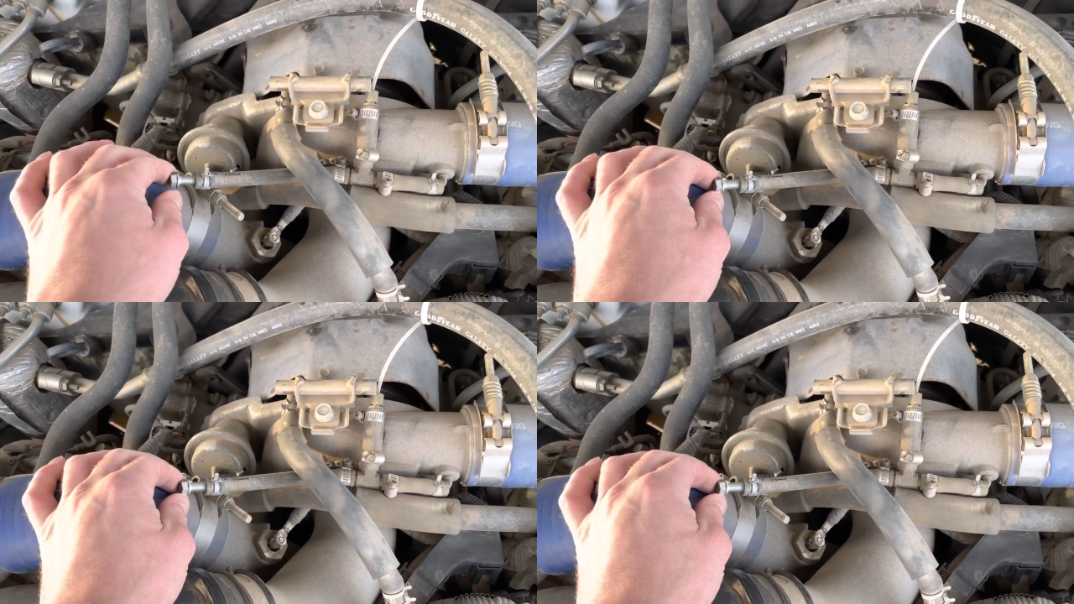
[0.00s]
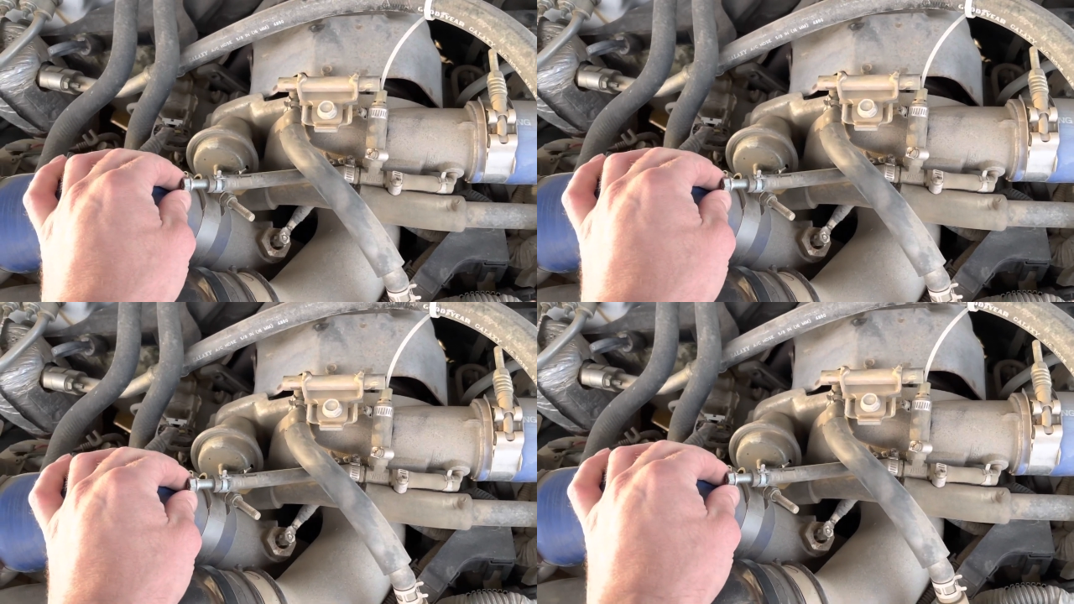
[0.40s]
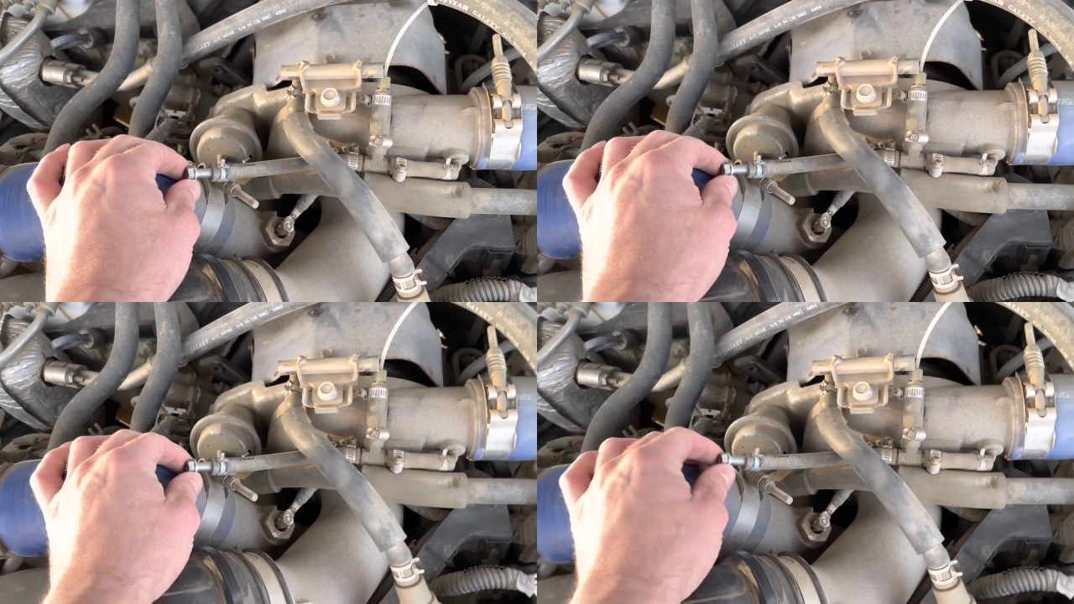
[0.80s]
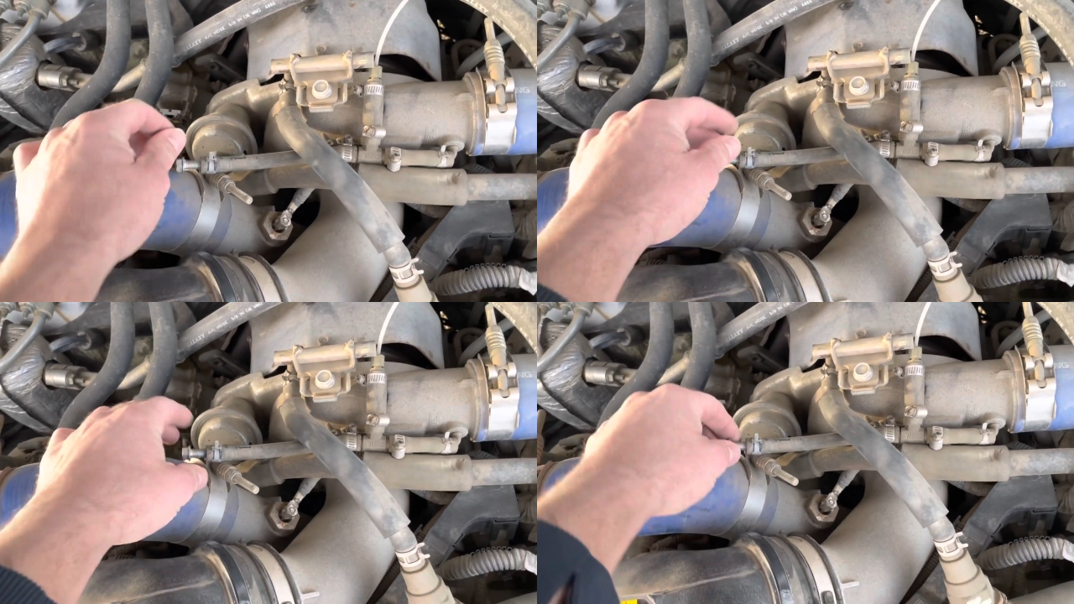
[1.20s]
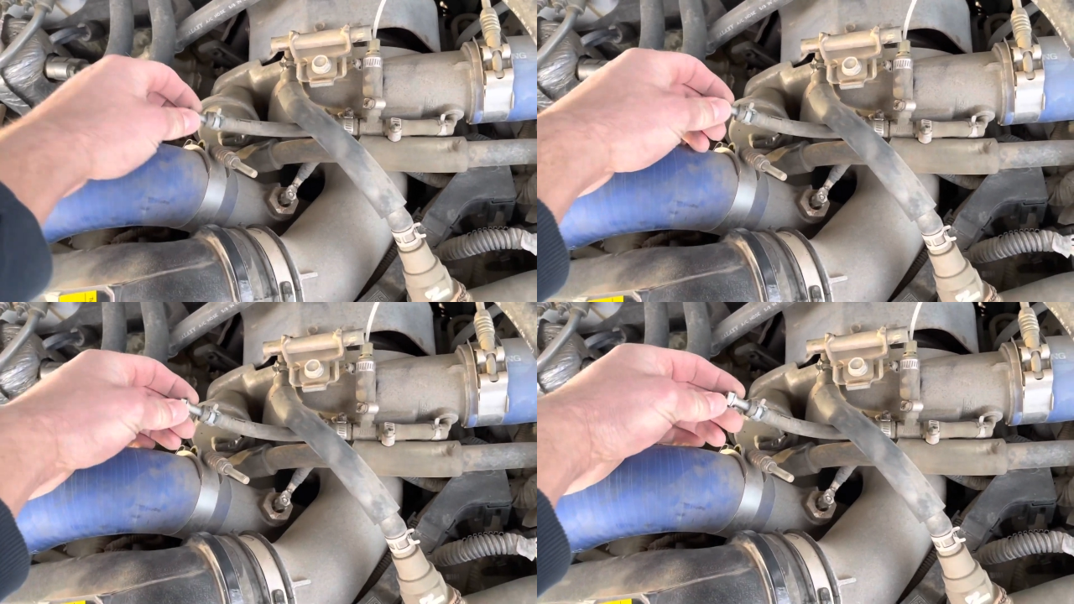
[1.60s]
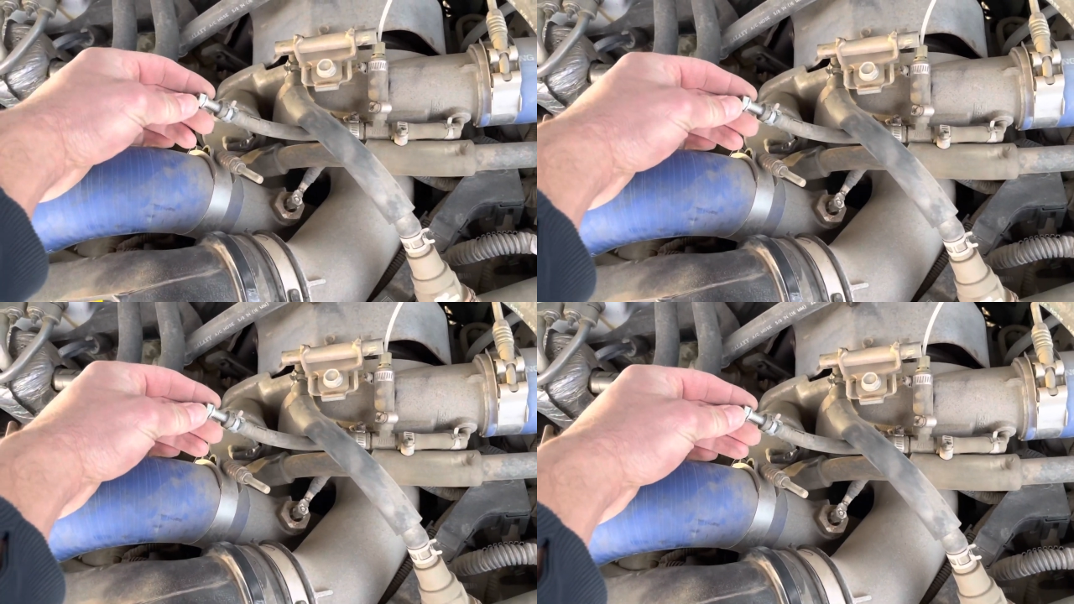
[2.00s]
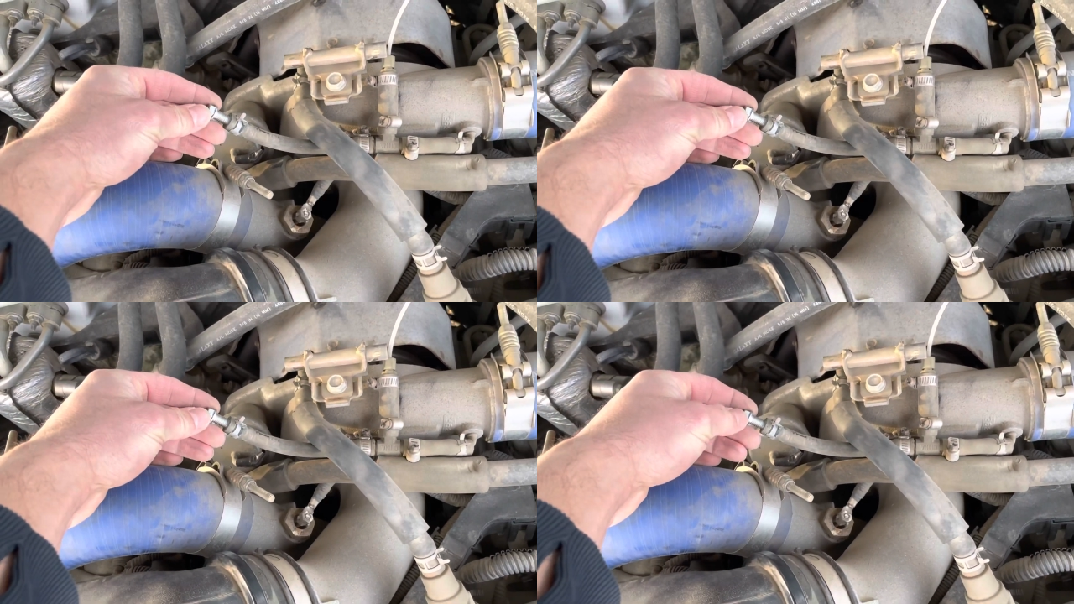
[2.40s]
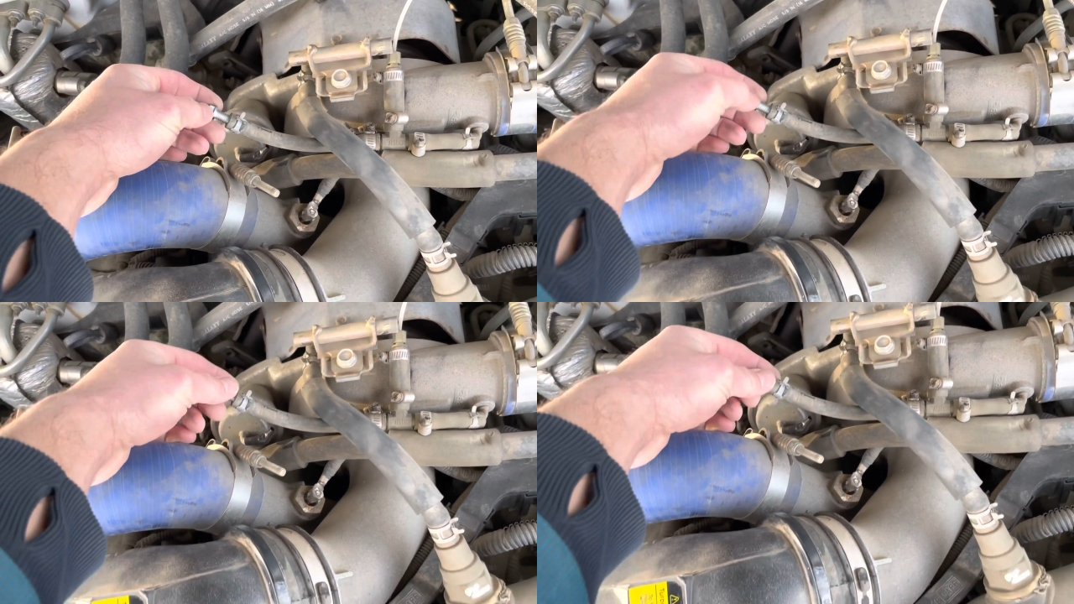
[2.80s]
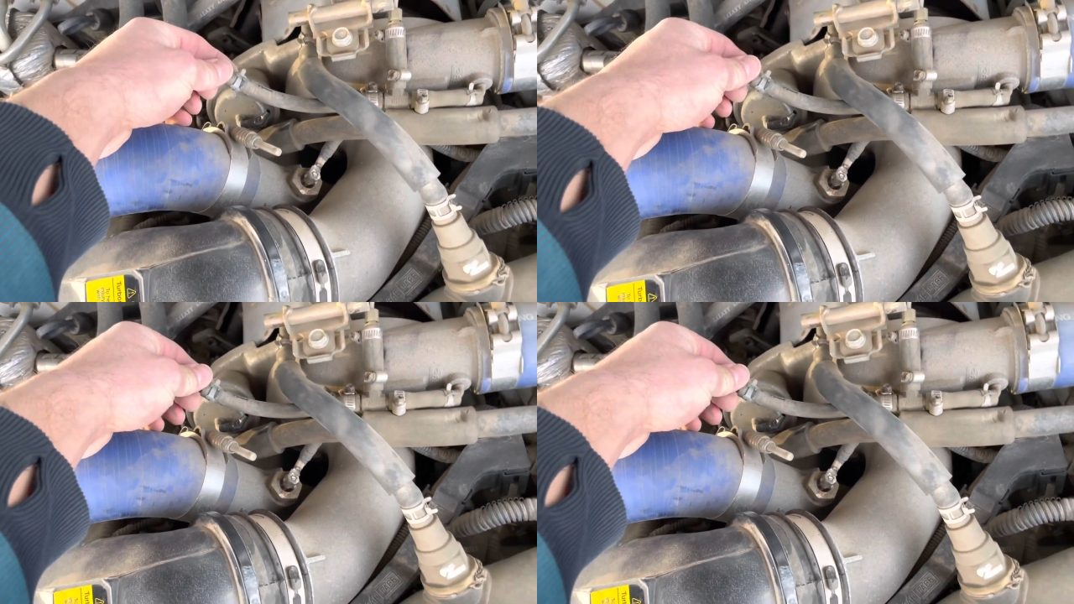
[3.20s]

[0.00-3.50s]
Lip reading: [unreadable: no face in view]